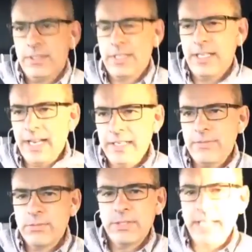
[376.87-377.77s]
that I
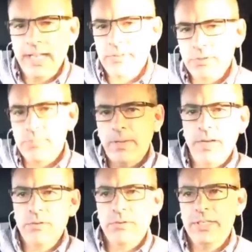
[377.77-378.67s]
never really had those
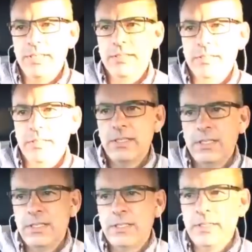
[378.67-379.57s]
boundaries
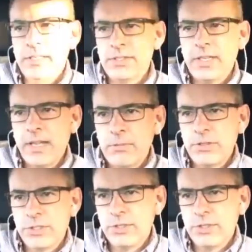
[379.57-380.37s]
established.